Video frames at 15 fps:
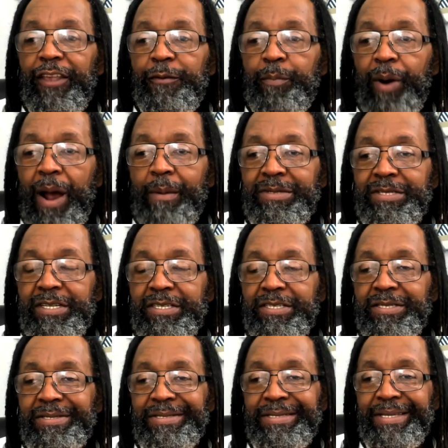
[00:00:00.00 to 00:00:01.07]

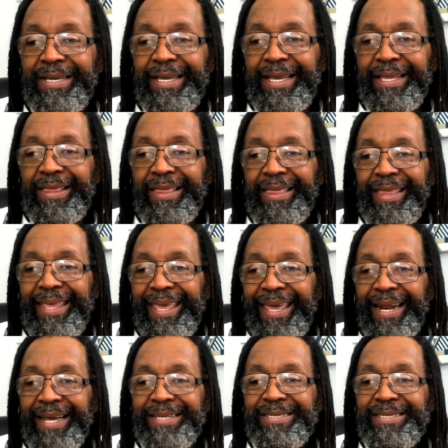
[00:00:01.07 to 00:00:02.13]
promises in
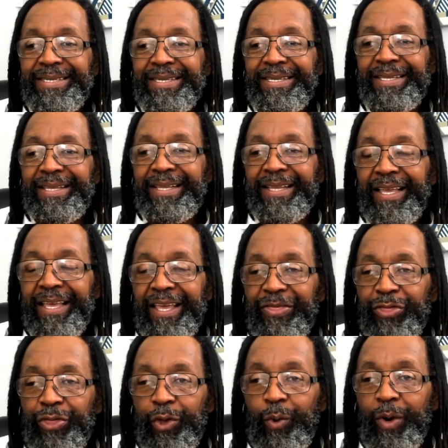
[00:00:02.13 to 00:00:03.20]
us,
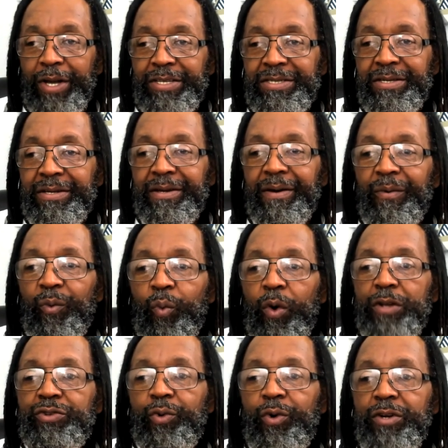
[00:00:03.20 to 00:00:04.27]
through us, one
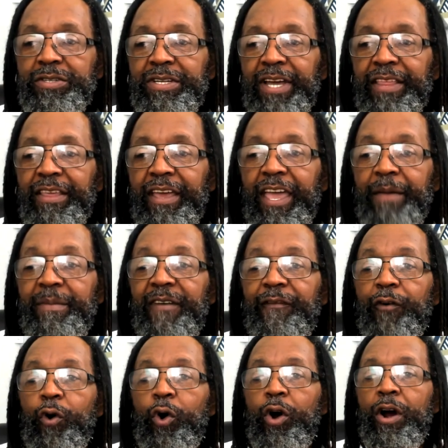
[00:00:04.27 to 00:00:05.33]
towards another and
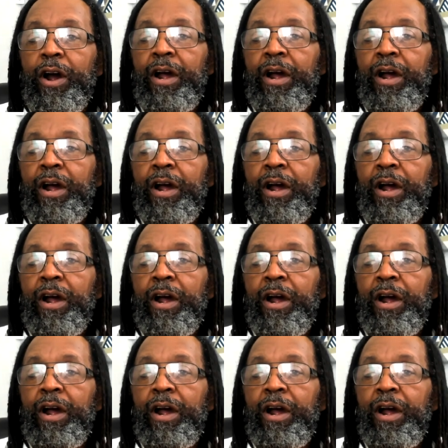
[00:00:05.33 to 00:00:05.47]
before